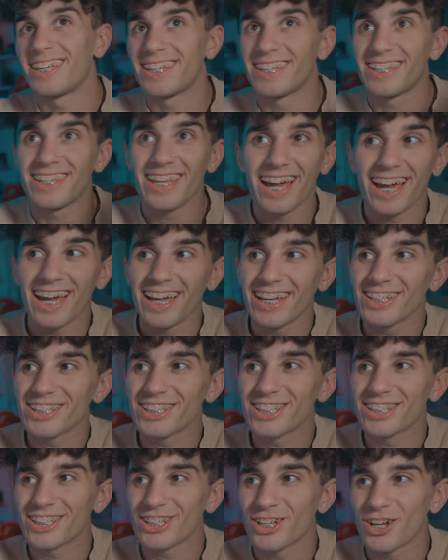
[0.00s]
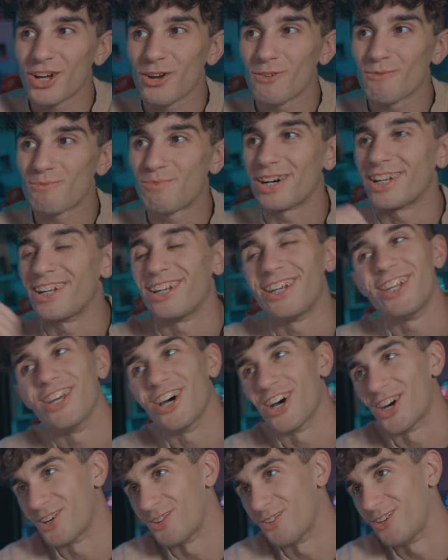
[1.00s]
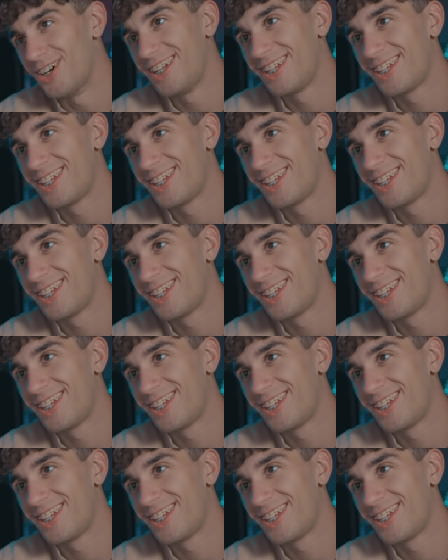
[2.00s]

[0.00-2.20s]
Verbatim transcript: Yes, but no.